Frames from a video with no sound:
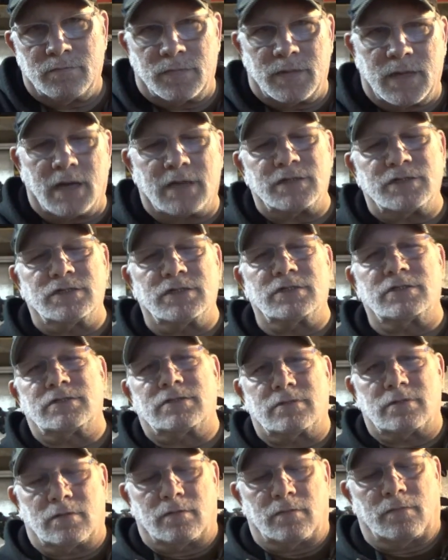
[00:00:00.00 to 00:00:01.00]
not just
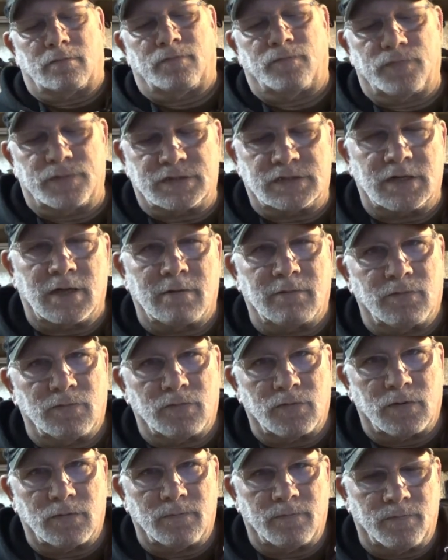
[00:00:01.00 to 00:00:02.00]
some of
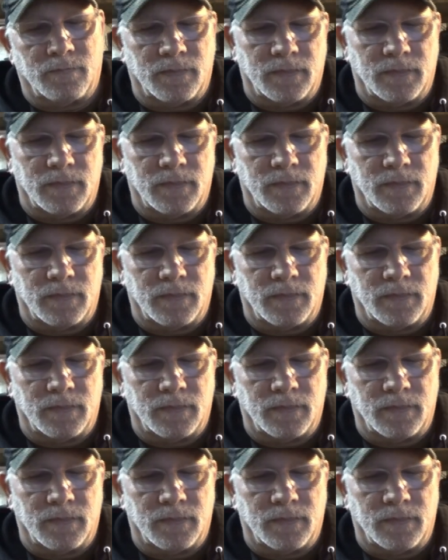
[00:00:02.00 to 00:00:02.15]
them.